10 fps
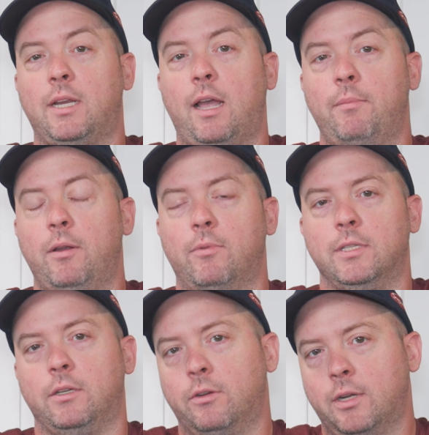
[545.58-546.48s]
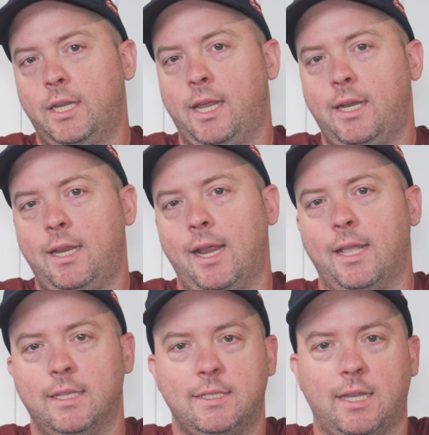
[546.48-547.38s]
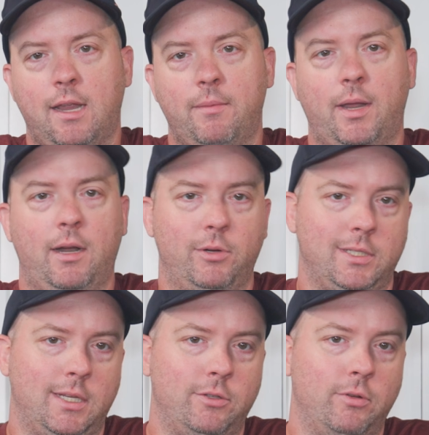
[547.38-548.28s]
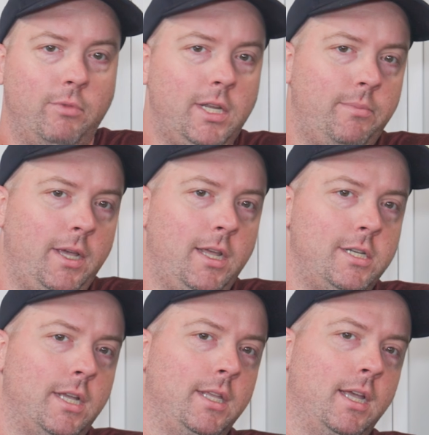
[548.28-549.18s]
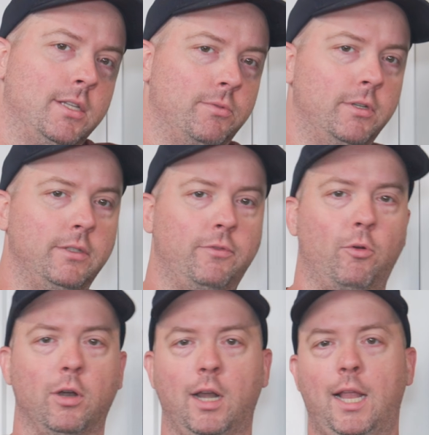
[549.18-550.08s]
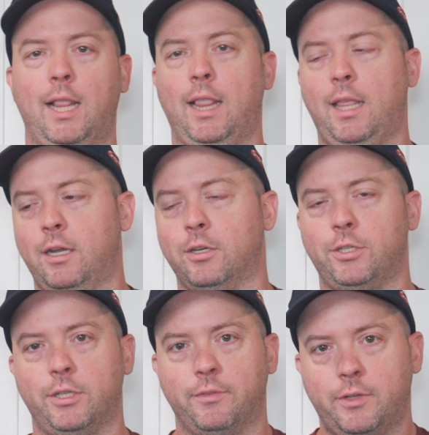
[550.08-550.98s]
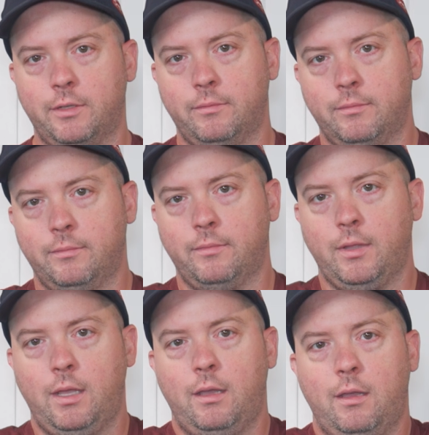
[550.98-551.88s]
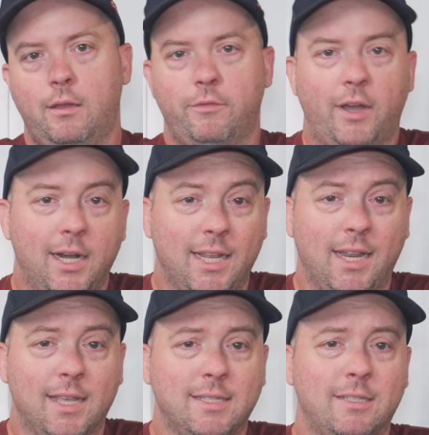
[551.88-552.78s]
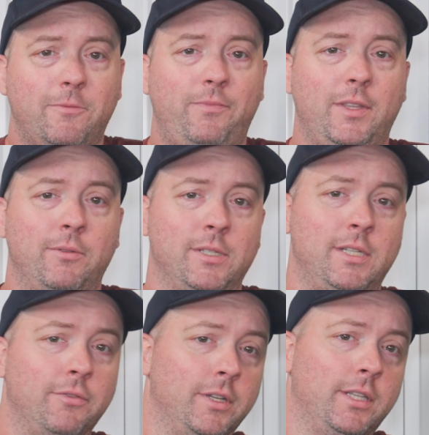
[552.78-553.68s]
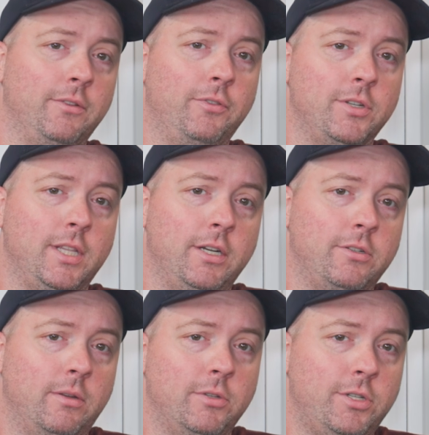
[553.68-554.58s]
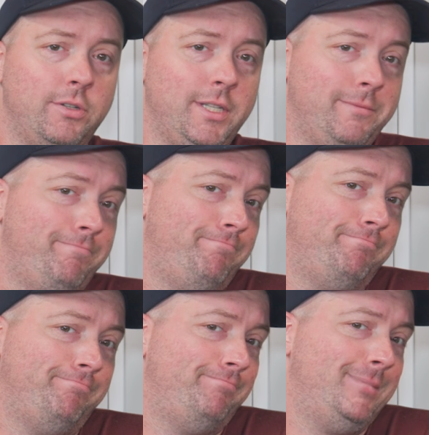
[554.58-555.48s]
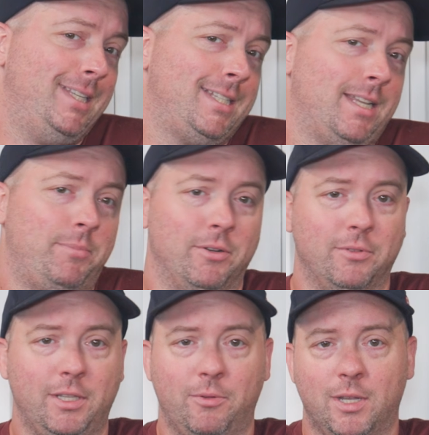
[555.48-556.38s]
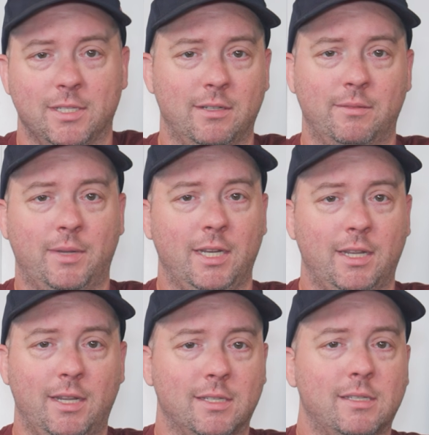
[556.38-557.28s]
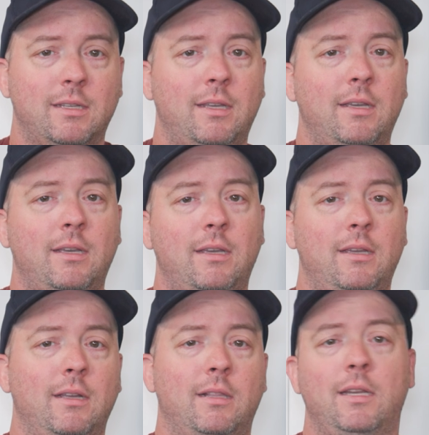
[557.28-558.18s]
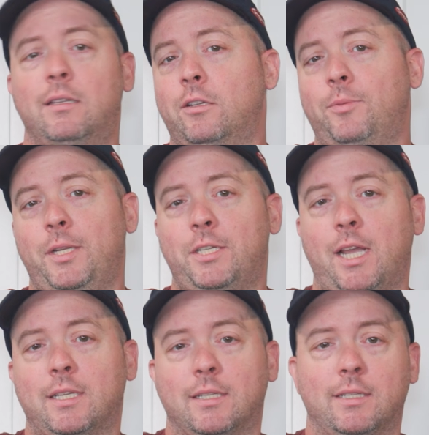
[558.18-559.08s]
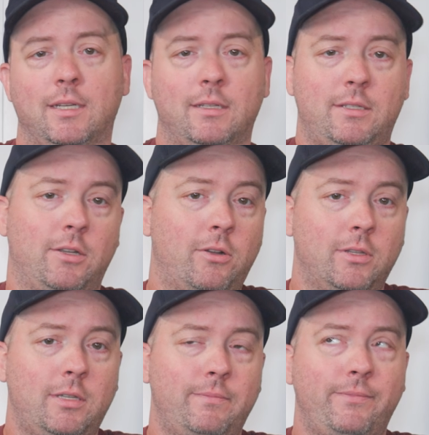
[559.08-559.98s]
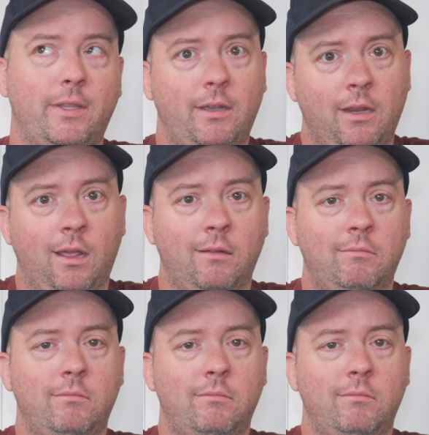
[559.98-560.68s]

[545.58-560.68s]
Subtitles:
comment was ignored again, and this time I was sent to a wiki page on the S1 for layer shift. Fine, I guess. It was different than the first layer troubleshooting, except it really wasn't in my case. Clean and lube each axis as told. Again,